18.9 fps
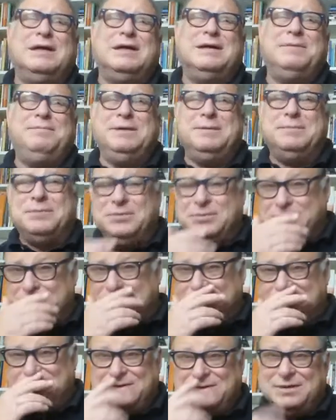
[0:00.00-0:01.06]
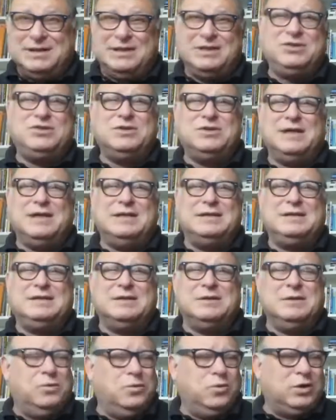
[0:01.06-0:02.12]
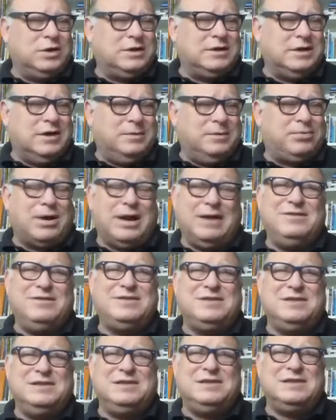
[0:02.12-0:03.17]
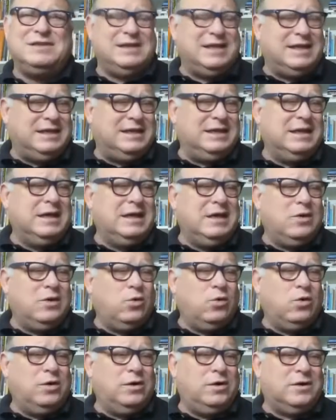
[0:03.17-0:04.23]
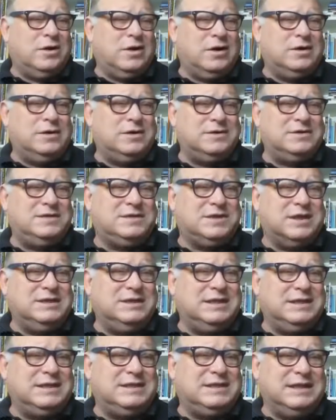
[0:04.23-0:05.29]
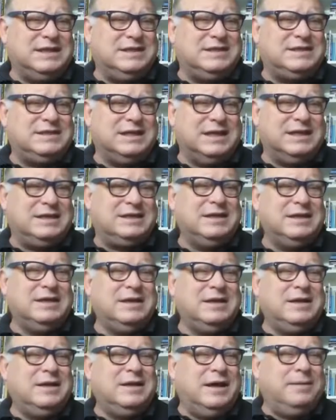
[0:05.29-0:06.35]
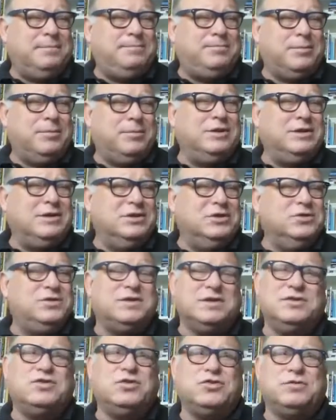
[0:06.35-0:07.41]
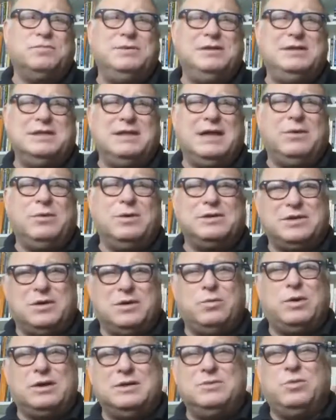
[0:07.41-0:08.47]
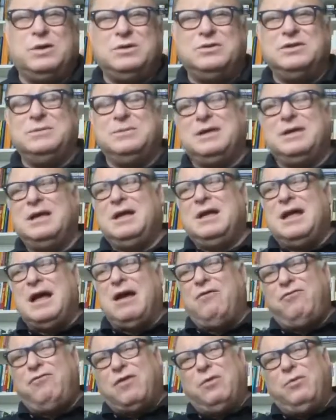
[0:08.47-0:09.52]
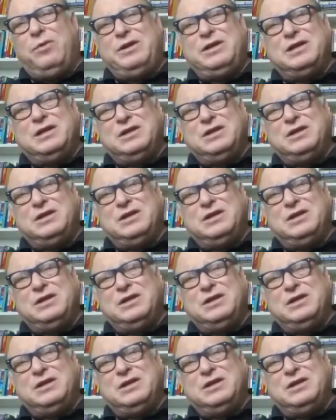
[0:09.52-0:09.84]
People who do internet work on privacy today or are studying things like promoting news on social media networks are wondering about how far we can